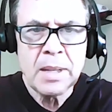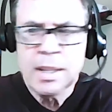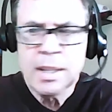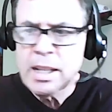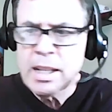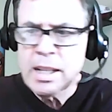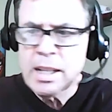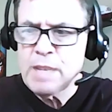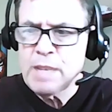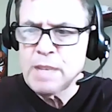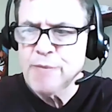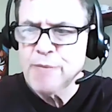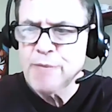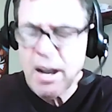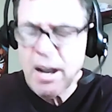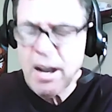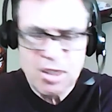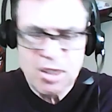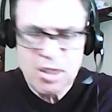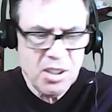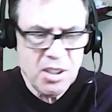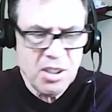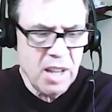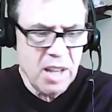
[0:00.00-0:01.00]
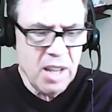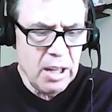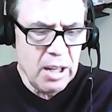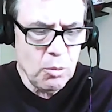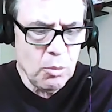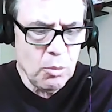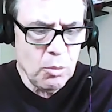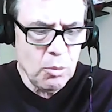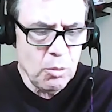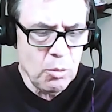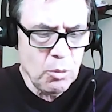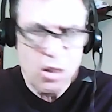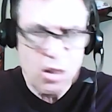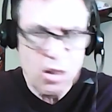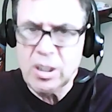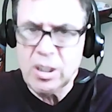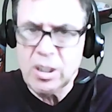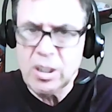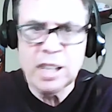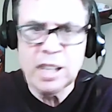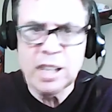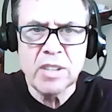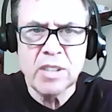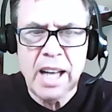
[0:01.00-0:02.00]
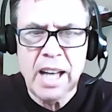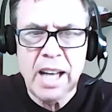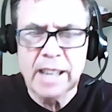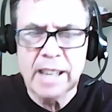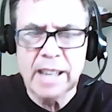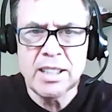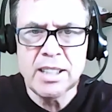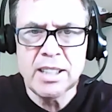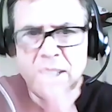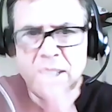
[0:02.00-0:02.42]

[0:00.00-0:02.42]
He found a study was on the internet. It's in the